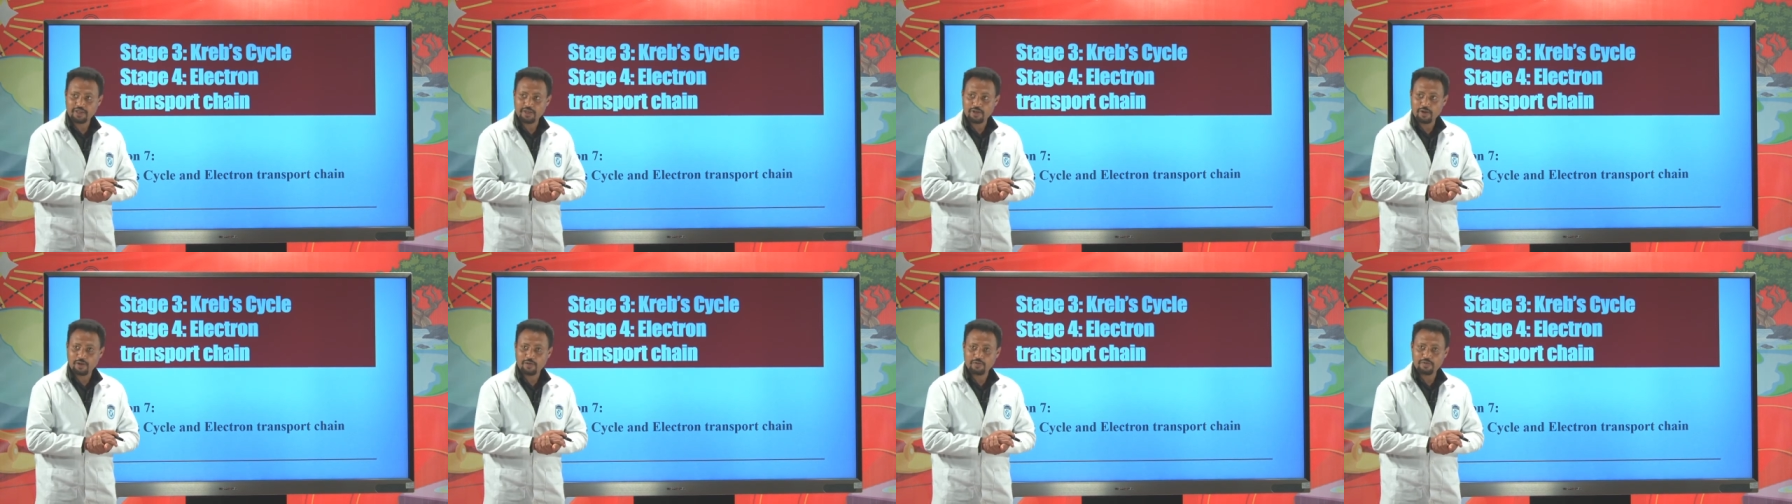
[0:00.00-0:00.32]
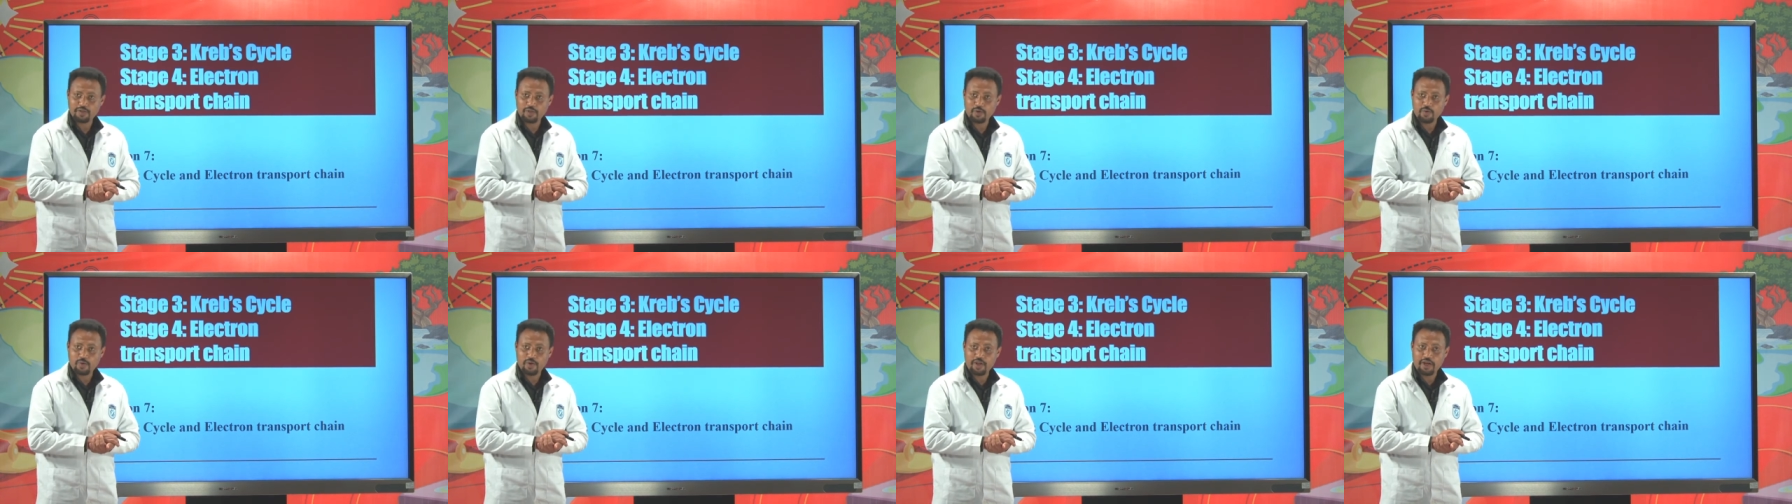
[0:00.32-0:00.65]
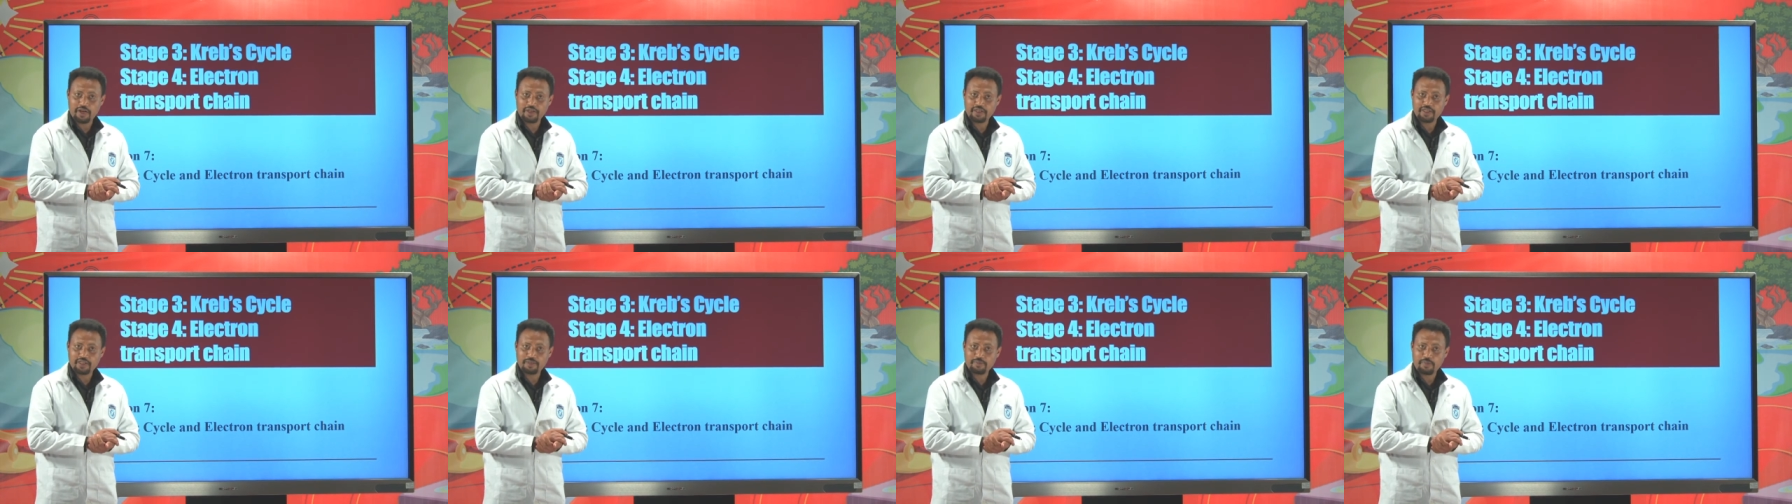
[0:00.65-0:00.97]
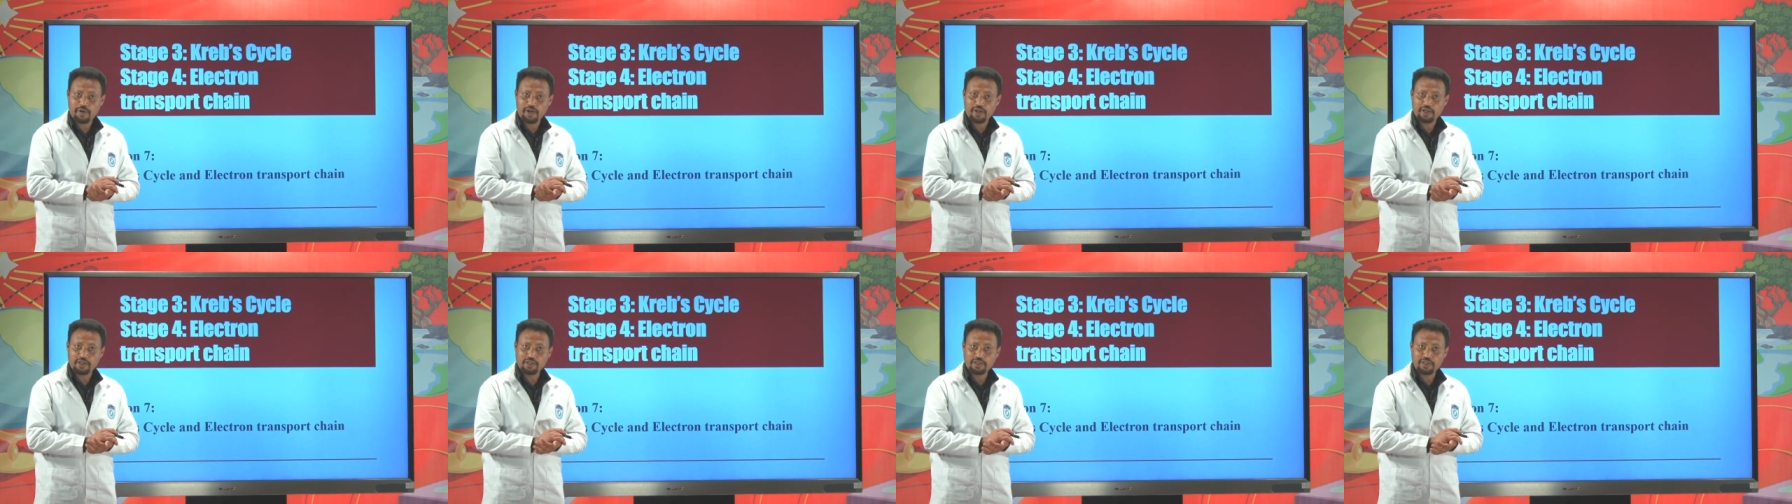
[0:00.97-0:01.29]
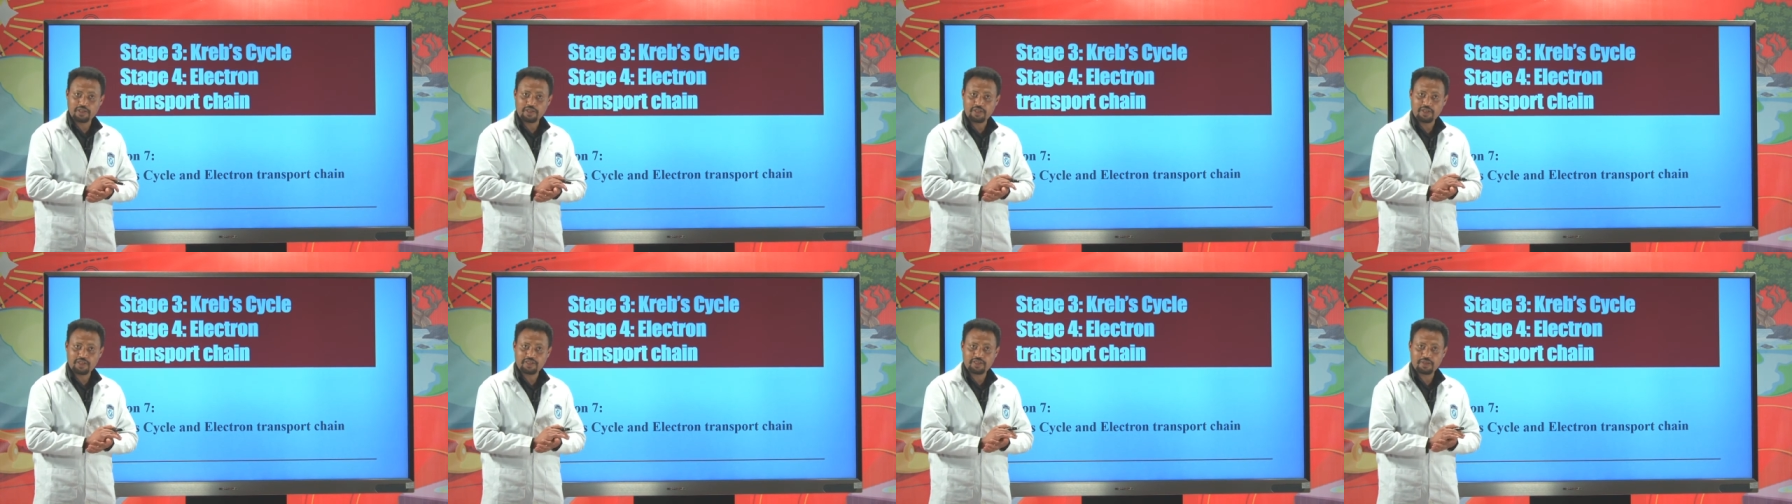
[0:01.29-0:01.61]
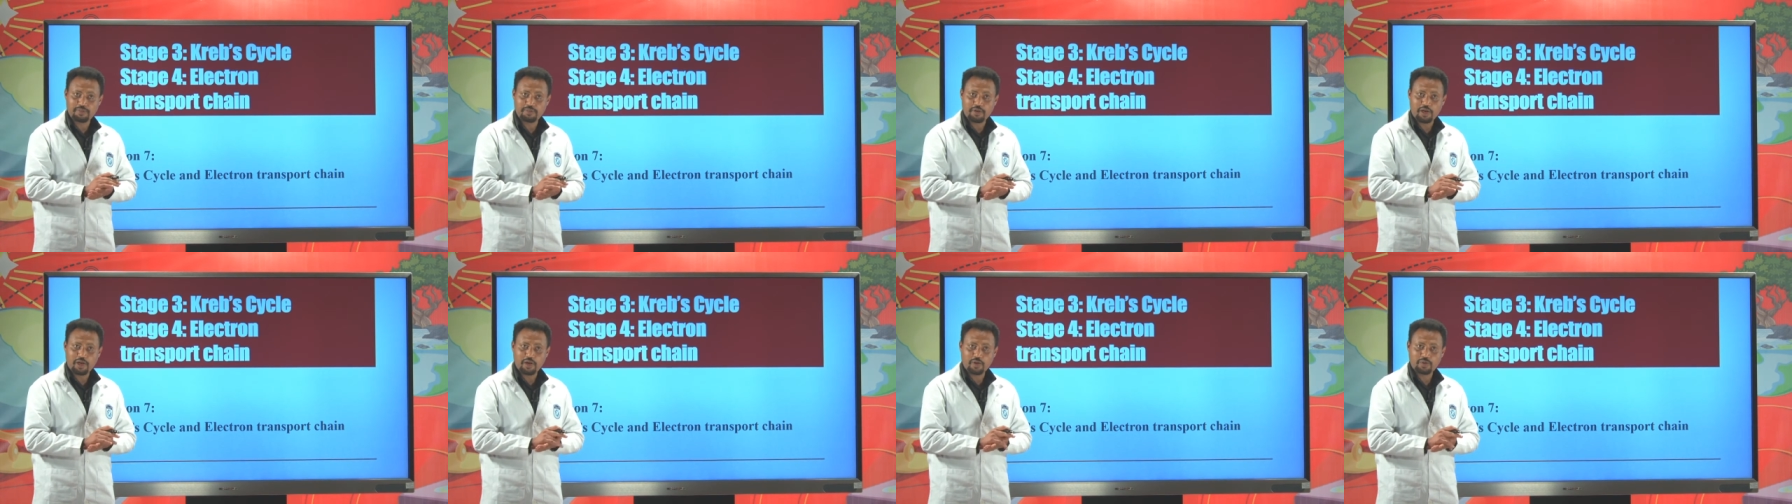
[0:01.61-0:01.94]
of cellular respiration is
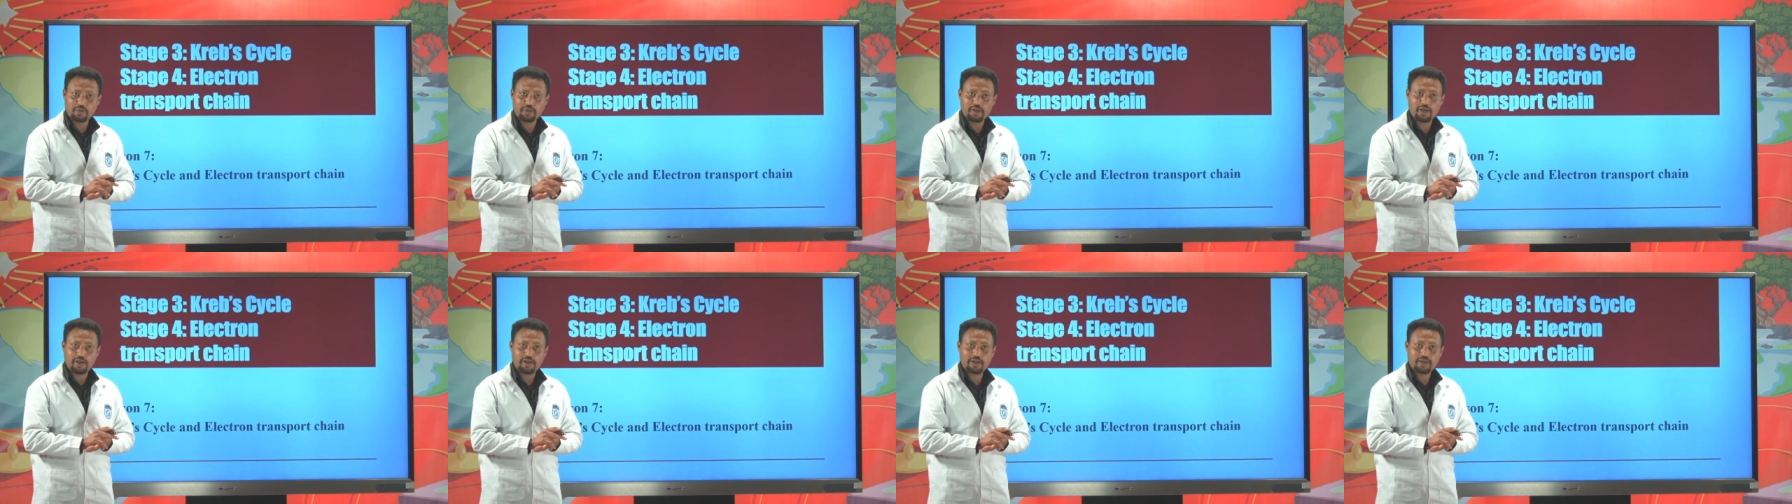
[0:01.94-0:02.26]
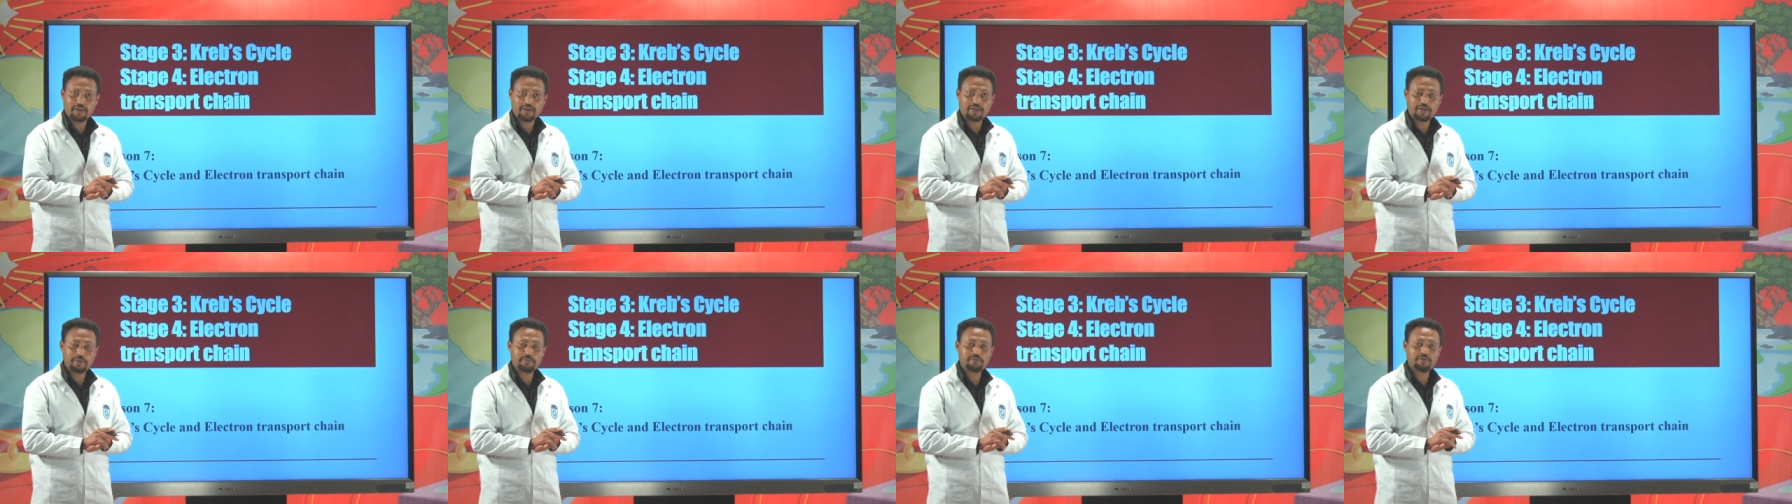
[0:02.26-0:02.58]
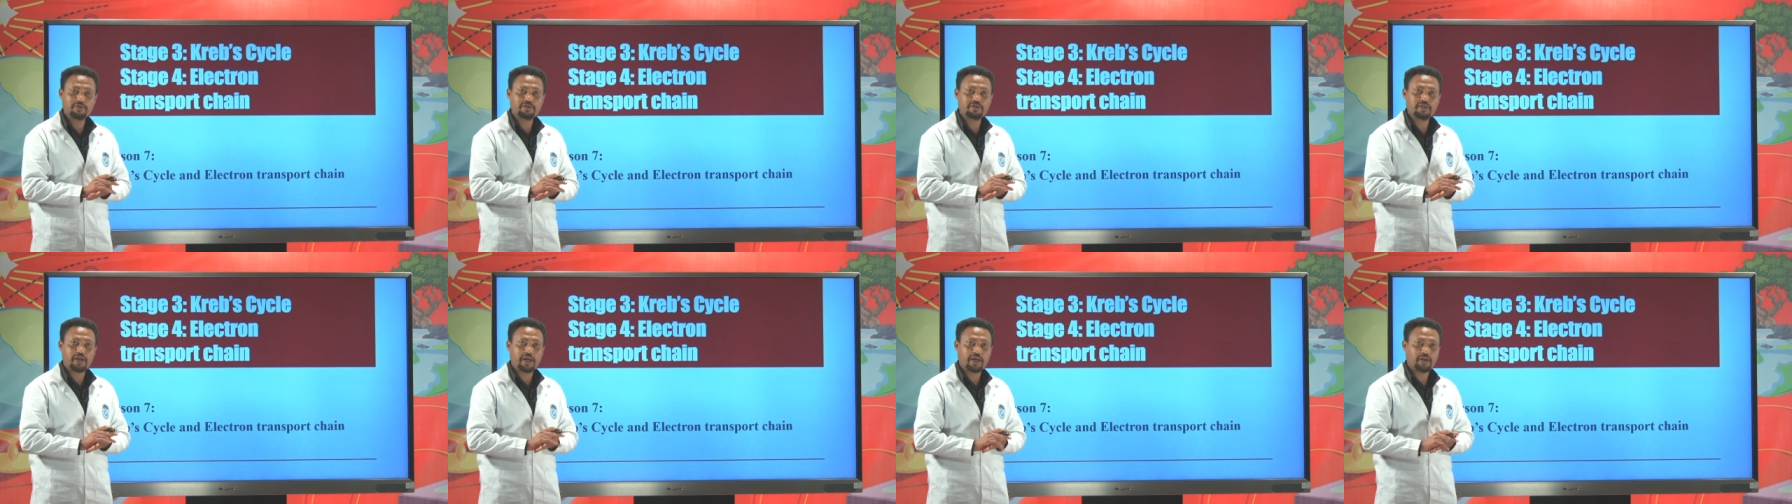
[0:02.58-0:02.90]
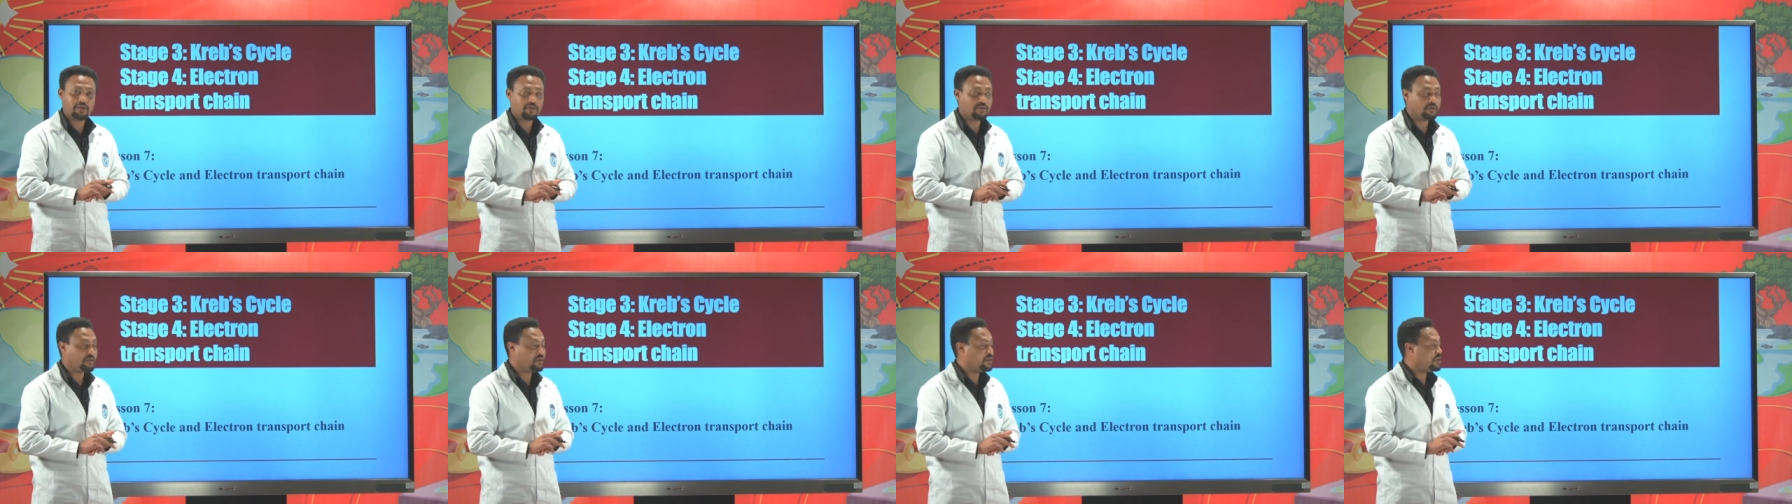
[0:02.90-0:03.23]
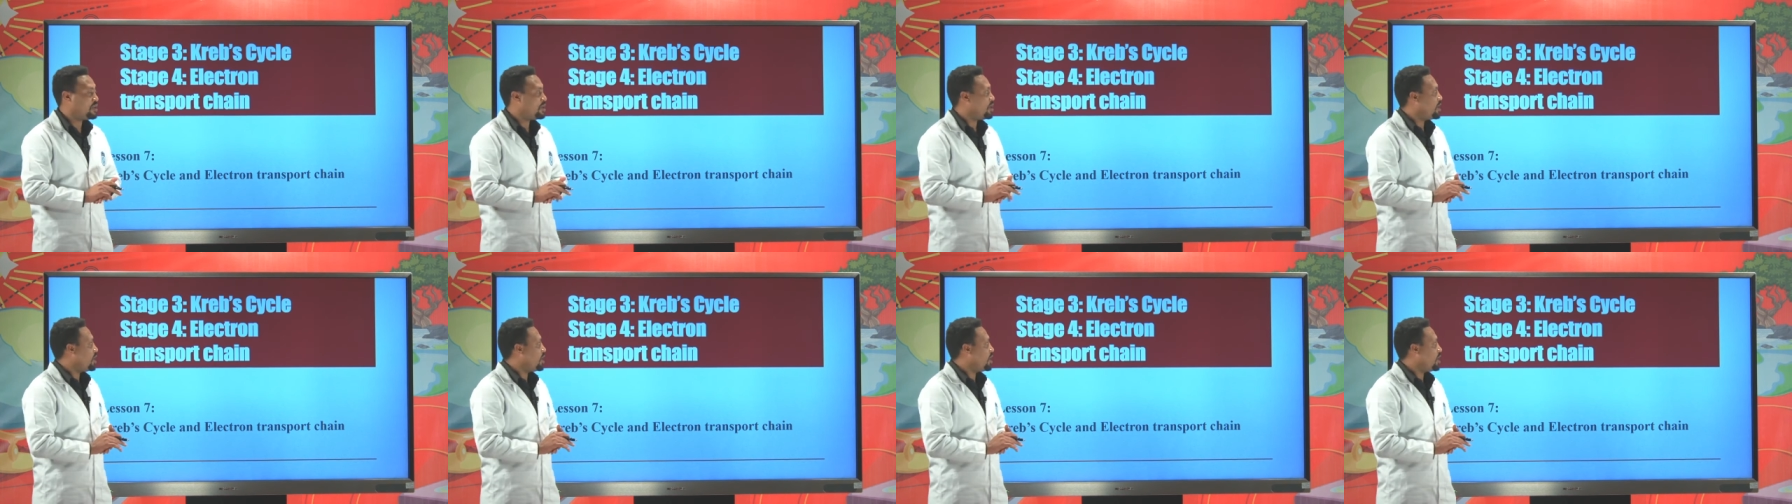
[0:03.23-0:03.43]
about Krebs cycle.